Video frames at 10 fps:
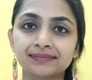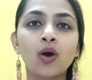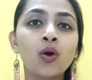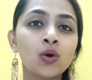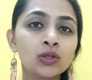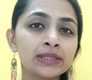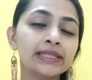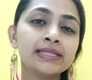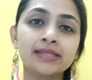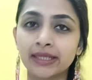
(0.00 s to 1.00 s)
All
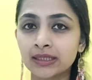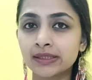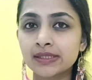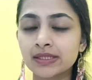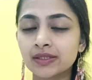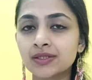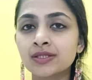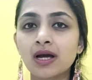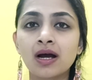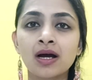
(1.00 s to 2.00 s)
these illnesses
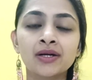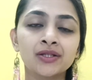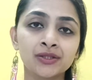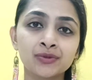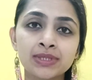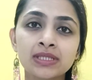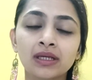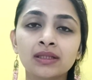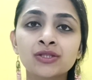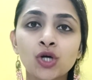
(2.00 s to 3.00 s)
are a
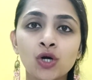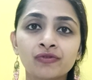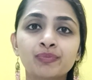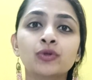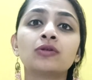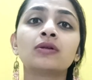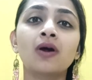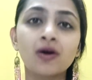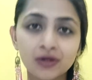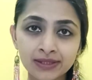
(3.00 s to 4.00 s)
result of
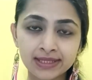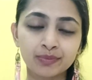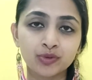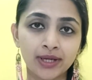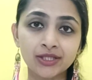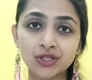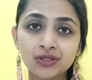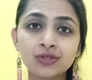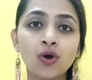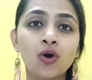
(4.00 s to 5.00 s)
prolonged suppression
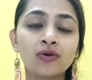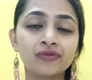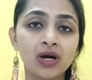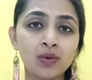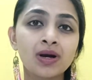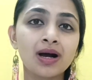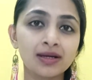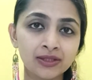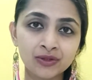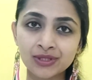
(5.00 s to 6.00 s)
of our
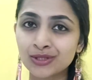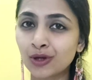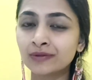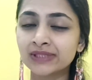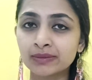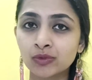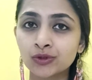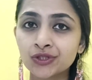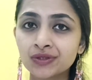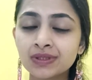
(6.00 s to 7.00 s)
unresolved
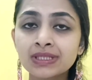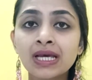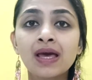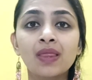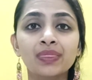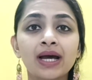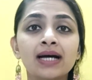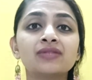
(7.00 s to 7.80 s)
emotions that